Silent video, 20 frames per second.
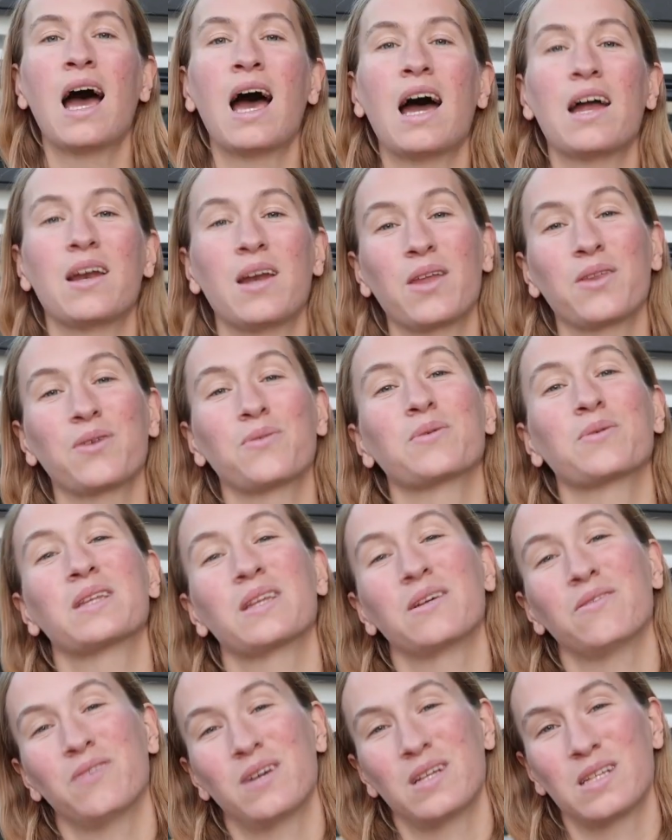Another
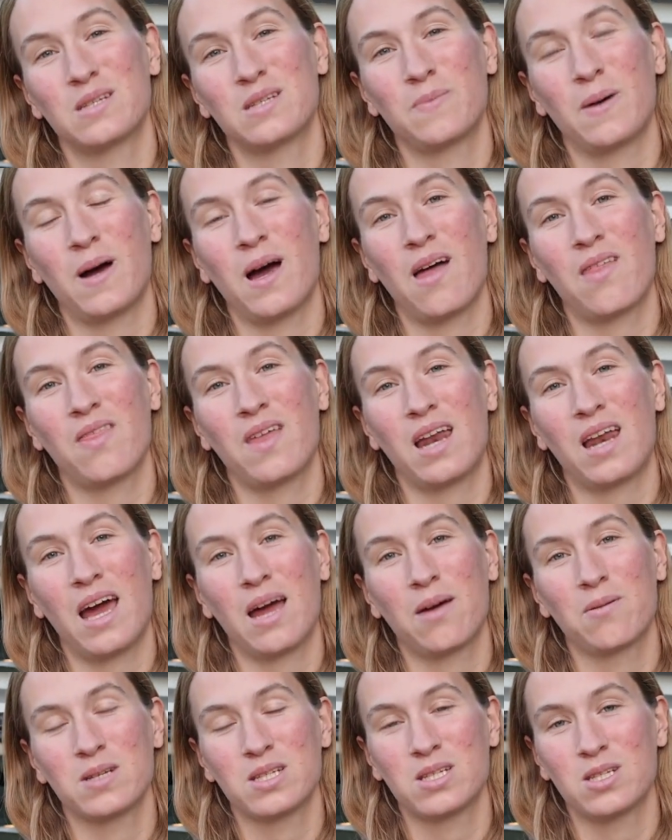really fun spot that
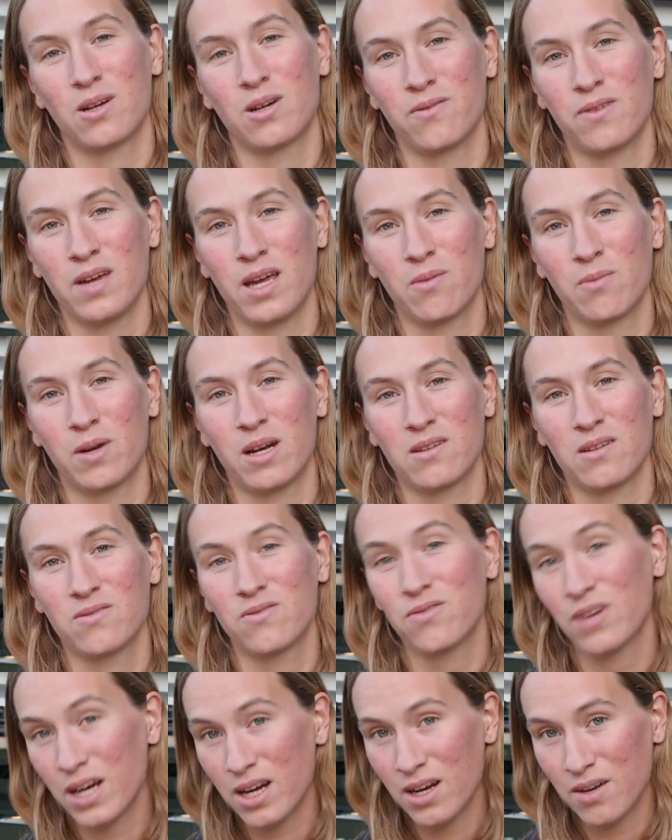I was surfing when I was
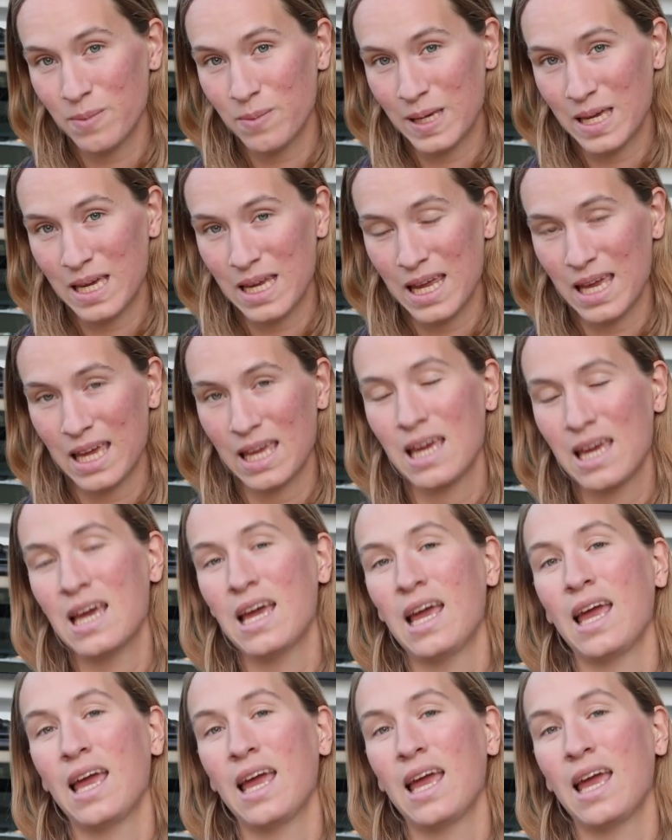very beginning